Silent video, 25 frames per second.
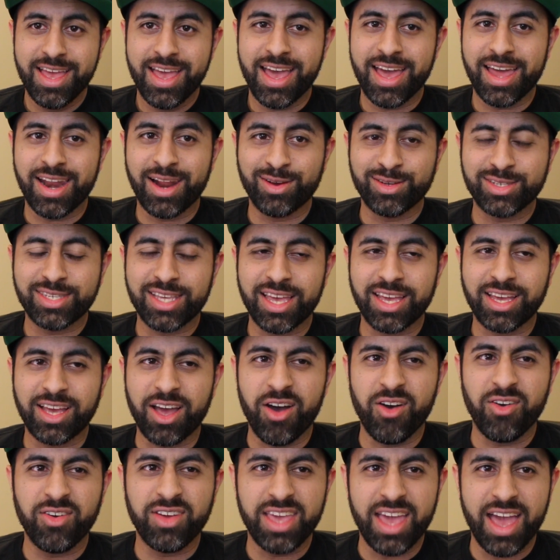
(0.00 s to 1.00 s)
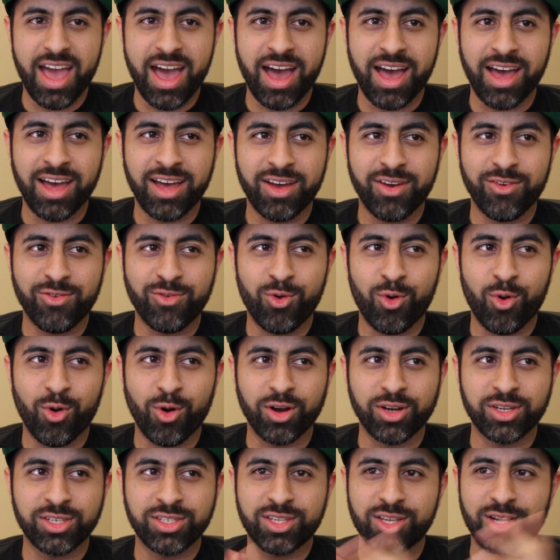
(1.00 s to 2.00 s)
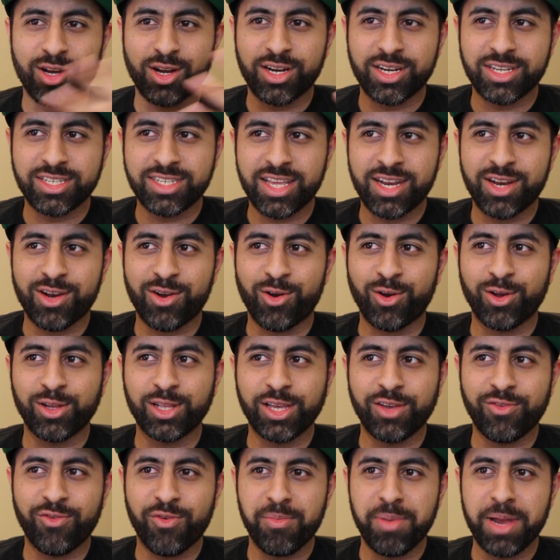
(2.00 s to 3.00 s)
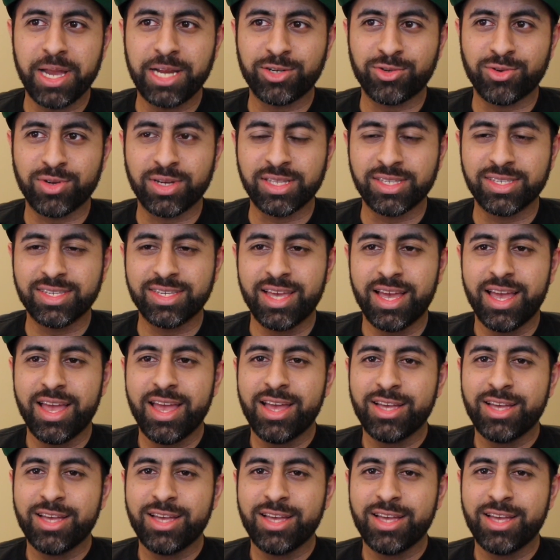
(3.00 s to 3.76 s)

and I was like, oh yeah, of course, they're gonna send it early for patrons.